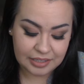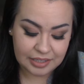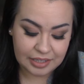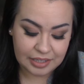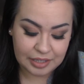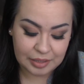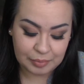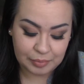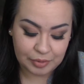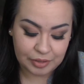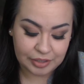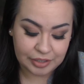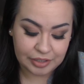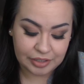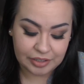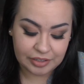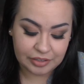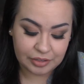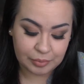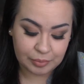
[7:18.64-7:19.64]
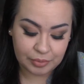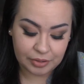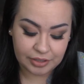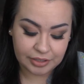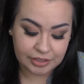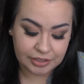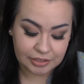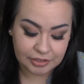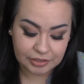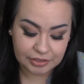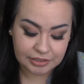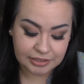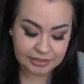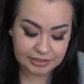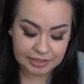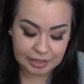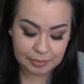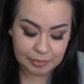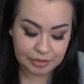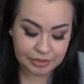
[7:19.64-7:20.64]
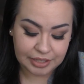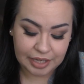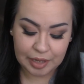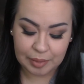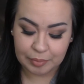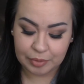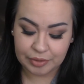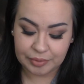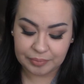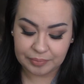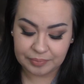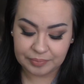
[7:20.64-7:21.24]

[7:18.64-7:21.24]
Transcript: They're probably going to look the same on camera.